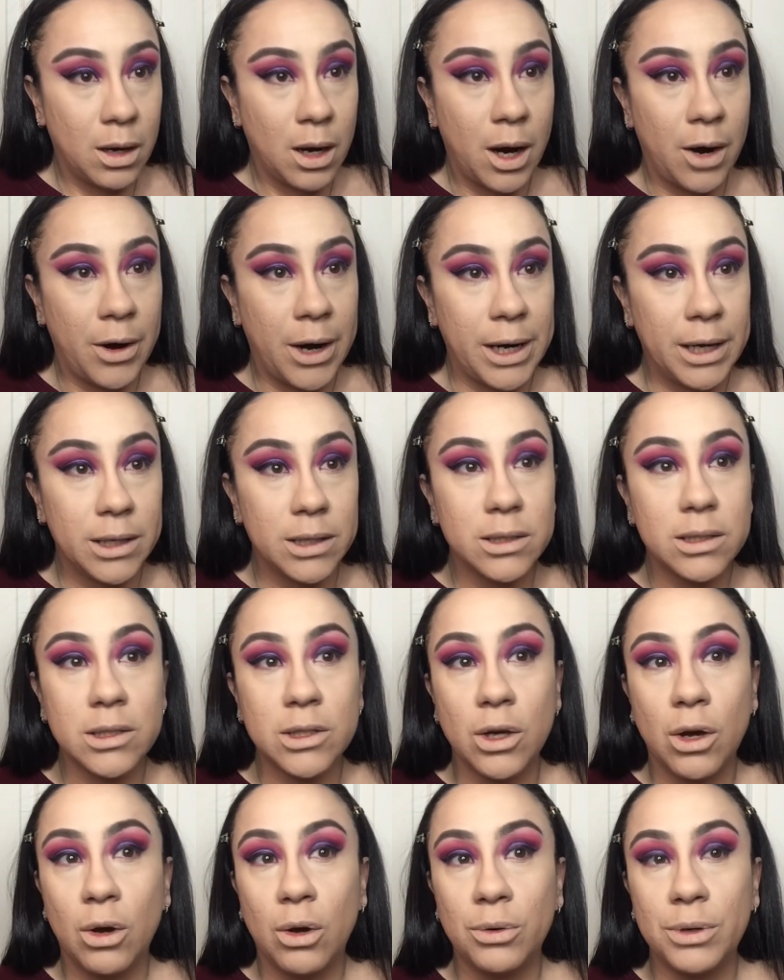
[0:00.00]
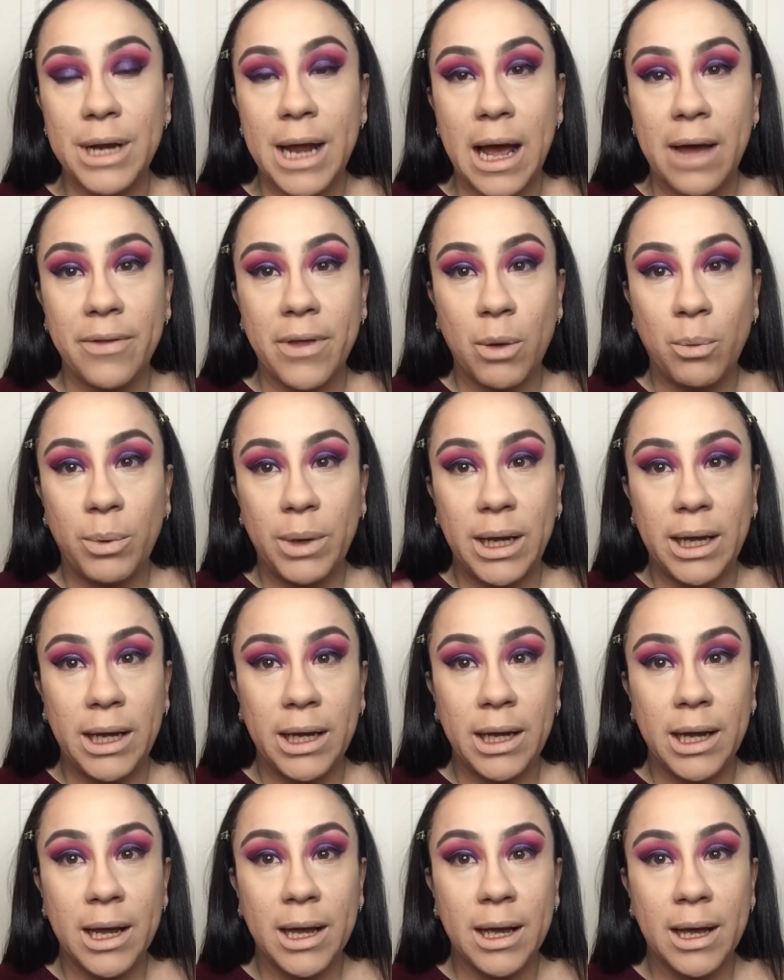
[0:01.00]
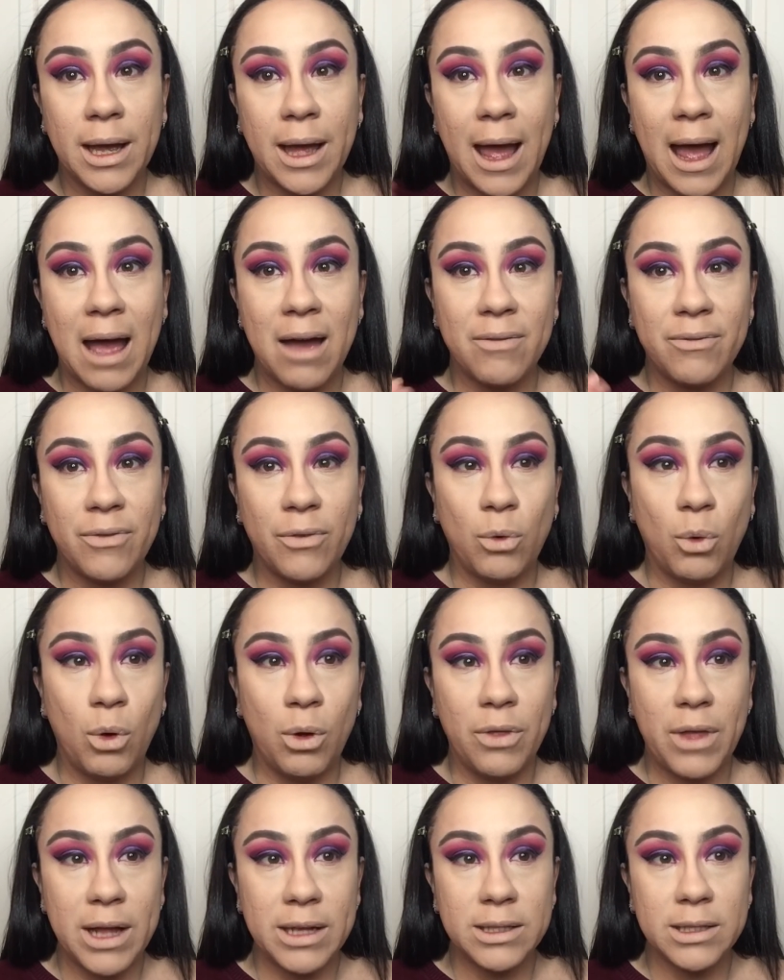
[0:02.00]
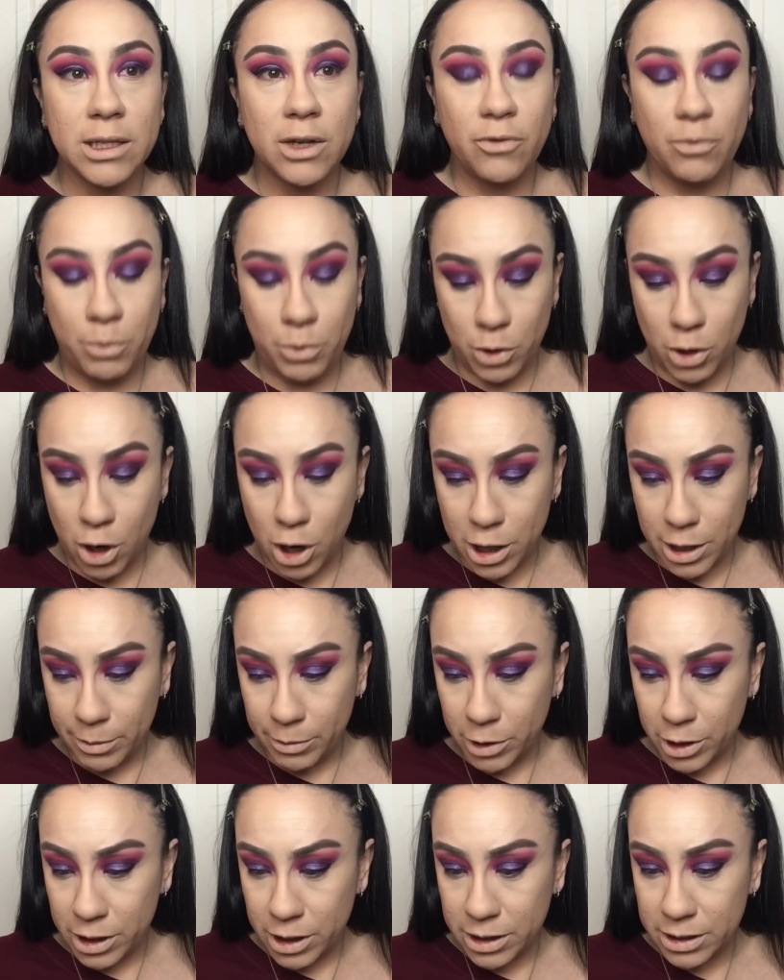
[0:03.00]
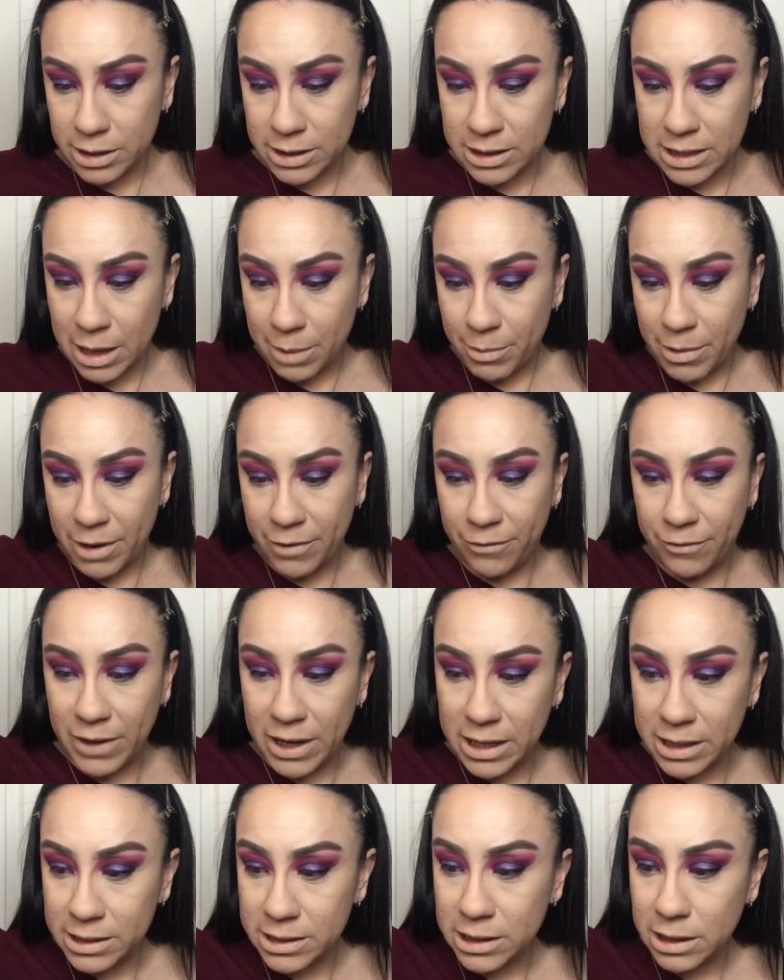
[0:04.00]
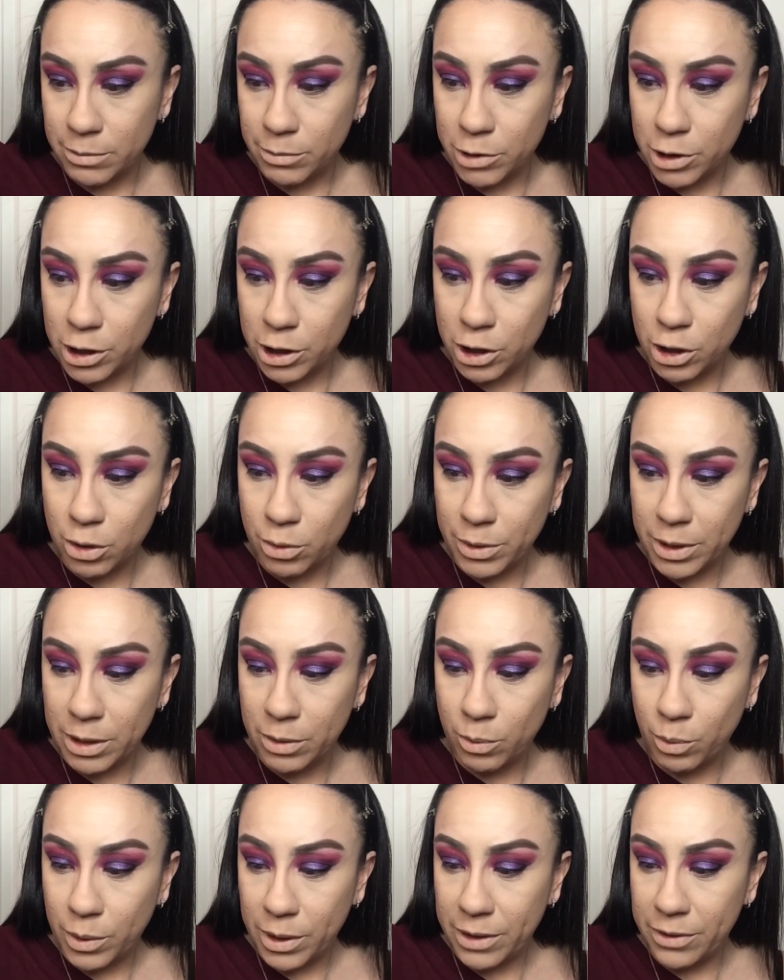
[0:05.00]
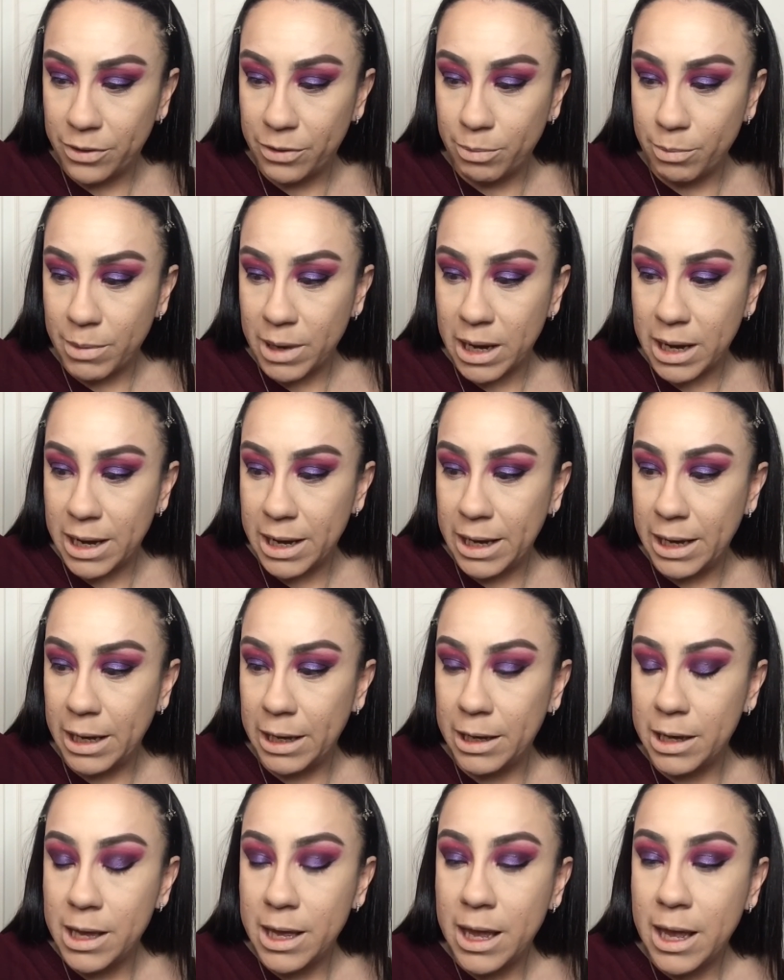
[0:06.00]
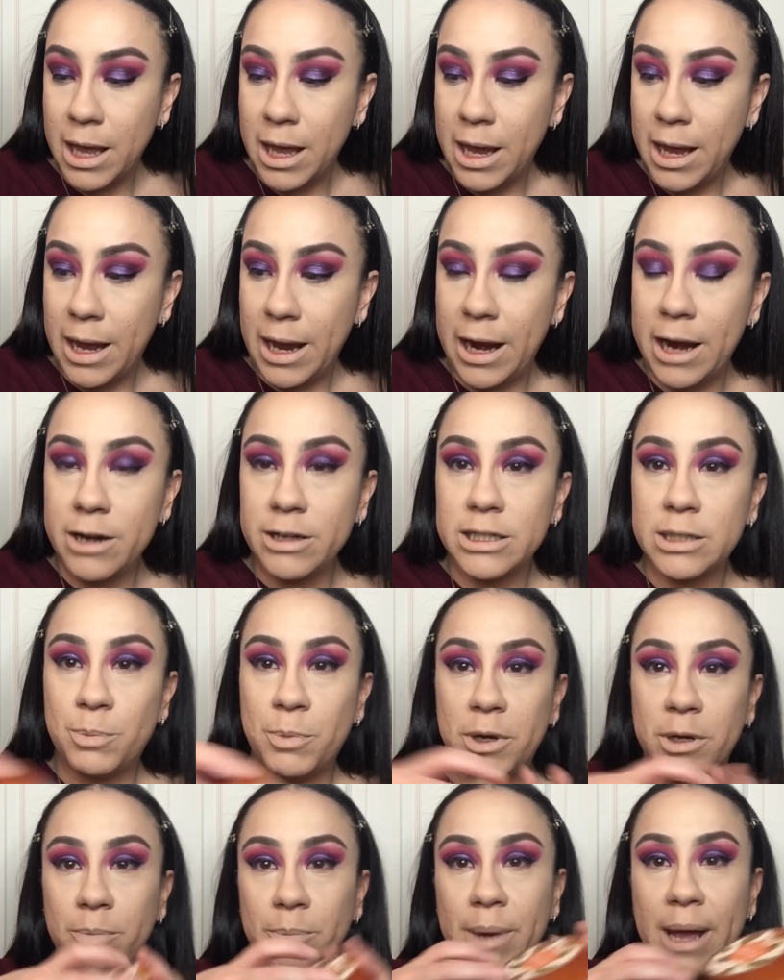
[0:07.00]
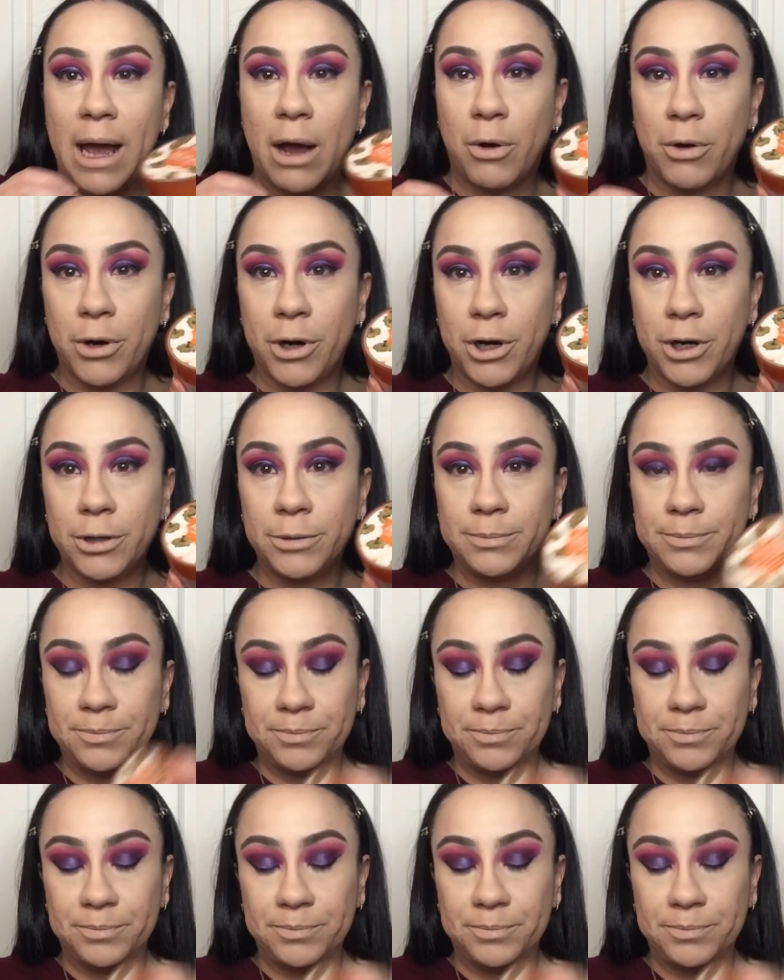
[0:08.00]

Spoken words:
Alright, so now that we have all that stuff put on, I'm gonna set my face. I'm gonna go in with my Airspun powder.